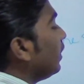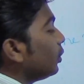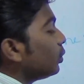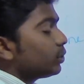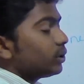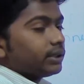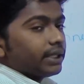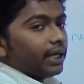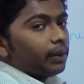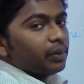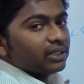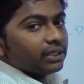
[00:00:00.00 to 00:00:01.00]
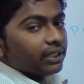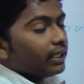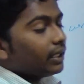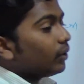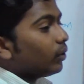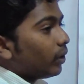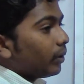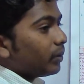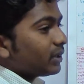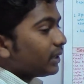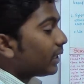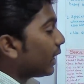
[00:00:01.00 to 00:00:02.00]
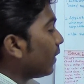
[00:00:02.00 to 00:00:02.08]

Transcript: We use in JDBC ODBC